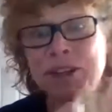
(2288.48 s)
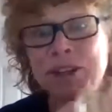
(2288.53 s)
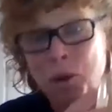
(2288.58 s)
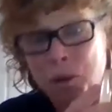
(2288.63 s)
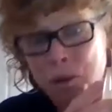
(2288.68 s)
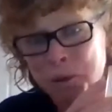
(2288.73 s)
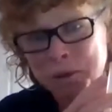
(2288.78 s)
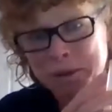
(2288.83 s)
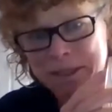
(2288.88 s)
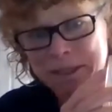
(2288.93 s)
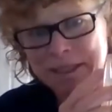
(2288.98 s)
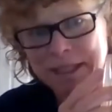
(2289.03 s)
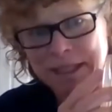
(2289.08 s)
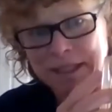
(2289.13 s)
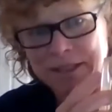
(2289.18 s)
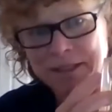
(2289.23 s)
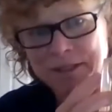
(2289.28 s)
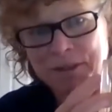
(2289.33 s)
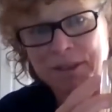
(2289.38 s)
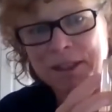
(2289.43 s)
old
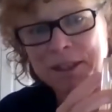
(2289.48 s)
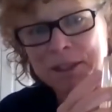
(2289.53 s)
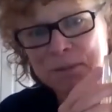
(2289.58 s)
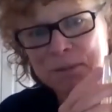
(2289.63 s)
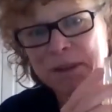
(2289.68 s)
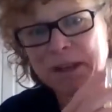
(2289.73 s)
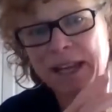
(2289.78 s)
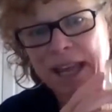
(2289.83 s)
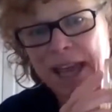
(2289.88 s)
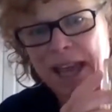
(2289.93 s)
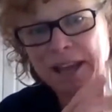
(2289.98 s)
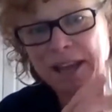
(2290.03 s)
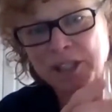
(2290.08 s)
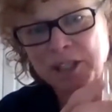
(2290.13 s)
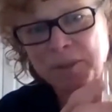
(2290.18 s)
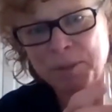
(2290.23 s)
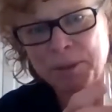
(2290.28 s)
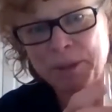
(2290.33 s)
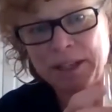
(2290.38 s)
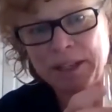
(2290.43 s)
seeds. So this one I
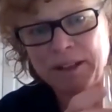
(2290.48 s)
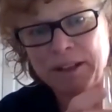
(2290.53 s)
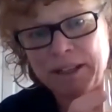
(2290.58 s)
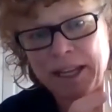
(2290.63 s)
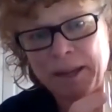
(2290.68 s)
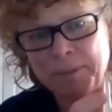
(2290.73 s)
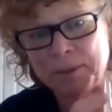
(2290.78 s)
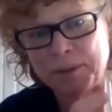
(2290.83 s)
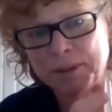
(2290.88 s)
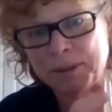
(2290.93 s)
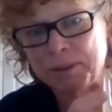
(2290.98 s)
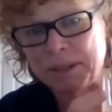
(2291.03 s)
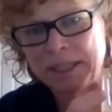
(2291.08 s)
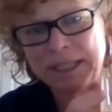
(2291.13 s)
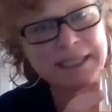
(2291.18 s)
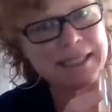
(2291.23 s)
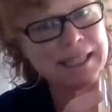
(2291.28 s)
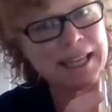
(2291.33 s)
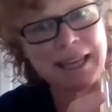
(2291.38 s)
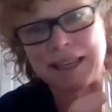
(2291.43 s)
actually put in on April
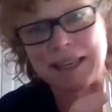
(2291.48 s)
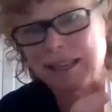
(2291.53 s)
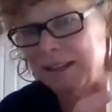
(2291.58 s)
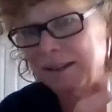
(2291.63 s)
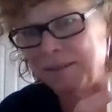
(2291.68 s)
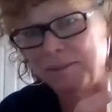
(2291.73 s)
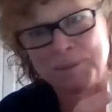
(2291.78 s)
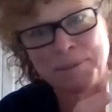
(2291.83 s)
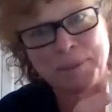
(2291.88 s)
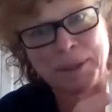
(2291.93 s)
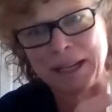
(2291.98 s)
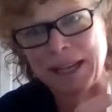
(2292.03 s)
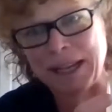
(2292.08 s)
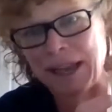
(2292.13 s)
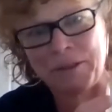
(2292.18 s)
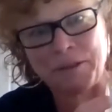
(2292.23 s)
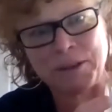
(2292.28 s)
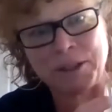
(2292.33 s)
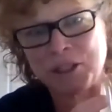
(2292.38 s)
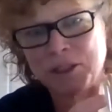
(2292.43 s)
22nd, and by
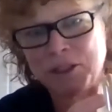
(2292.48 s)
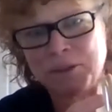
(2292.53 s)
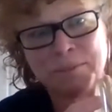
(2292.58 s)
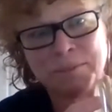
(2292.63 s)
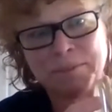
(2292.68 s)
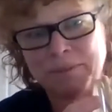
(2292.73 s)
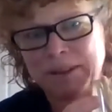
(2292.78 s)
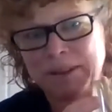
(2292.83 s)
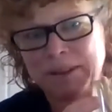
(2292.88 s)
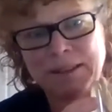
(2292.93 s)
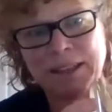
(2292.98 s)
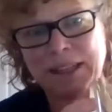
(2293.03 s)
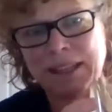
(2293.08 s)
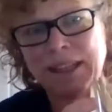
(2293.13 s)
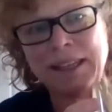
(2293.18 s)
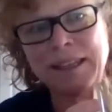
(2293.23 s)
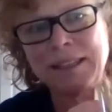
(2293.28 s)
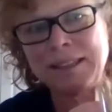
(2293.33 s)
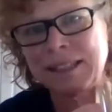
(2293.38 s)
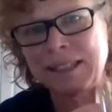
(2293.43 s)
now it should
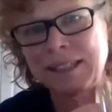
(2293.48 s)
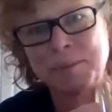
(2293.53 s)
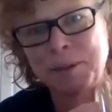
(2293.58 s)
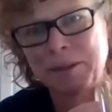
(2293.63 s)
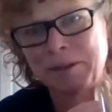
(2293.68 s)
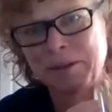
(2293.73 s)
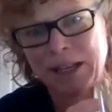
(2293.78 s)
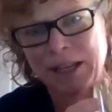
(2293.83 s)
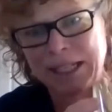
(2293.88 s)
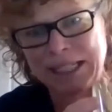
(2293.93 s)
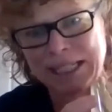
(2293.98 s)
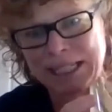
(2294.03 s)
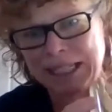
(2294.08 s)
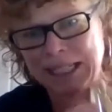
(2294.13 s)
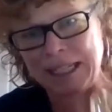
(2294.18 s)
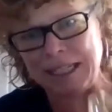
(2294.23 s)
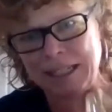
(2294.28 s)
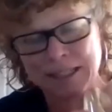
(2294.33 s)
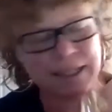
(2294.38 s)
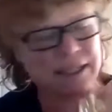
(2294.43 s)
easily be ready
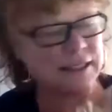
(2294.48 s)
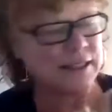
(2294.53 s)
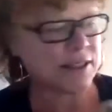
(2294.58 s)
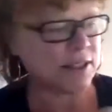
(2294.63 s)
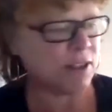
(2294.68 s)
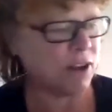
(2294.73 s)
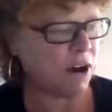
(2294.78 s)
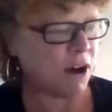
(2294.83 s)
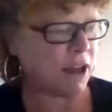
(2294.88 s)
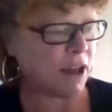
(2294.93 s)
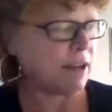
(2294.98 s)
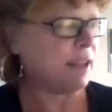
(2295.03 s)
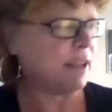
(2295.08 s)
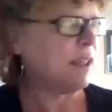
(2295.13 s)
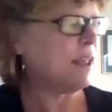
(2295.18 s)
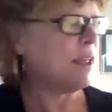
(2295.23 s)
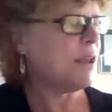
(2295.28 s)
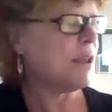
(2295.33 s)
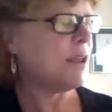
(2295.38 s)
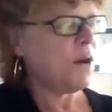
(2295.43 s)
to eat, and it's not.
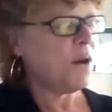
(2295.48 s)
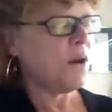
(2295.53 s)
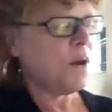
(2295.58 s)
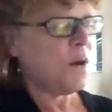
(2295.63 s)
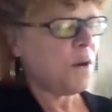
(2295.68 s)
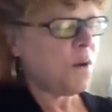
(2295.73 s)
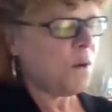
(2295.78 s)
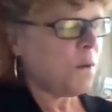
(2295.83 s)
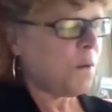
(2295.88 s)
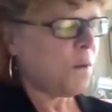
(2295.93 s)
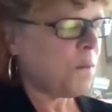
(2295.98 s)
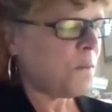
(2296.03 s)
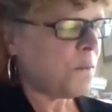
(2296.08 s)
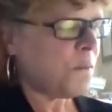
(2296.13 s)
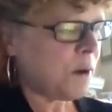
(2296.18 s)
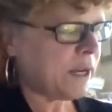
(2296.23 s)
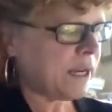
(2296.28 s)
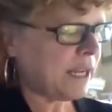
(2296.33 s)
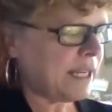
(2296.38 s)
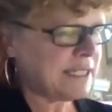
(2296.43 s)

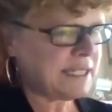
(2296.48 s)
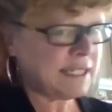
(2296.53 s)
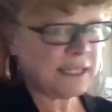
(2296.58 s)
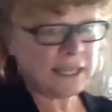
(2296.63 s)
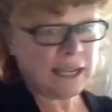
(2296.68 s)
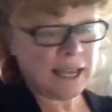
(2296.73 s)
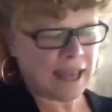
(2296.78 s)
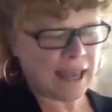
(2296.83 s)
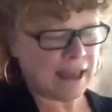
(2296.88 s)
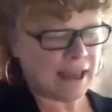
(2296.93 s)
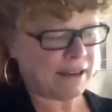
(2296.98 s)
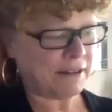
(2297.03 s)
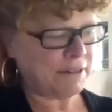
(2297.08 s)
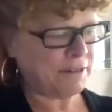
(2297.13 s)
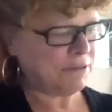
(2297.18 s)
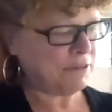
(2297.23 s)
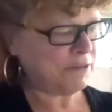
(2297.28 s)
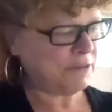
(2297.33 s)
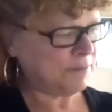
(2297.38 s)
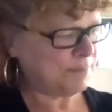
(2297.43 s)
What I did
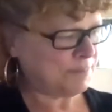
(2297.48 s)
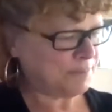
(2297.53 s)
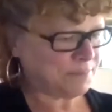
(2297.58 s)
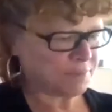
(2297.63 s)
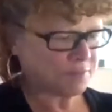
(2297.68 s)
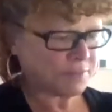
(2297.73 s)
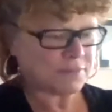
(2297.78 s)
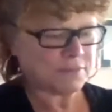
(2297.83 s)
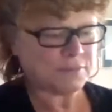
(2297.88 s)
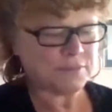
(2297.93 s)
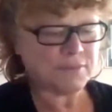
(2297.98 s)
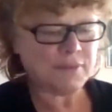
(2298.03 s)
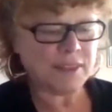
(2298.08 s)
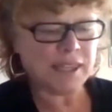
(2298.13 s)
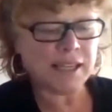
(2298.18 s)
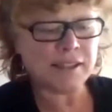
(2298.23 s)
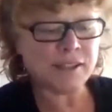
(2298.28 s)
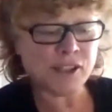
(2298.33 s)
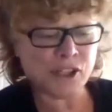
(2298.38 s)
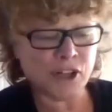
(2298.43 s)
have,
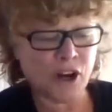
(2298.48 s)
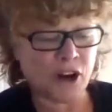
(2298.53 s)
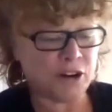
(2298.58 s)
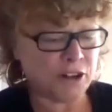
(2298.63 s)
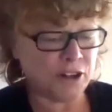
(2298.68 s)
started